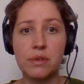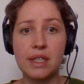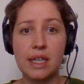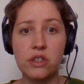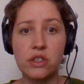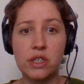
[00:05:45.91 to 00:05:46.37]

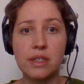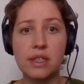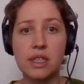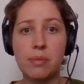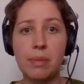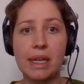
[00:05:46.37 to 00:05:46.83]

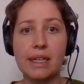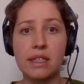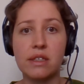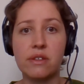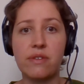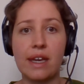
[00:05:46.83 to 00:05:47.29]
sessions to make
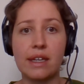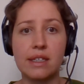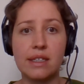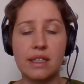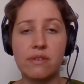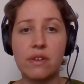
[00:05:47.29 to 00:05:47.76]
it
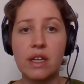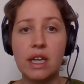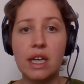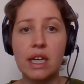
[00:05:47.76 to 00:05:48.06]
effective.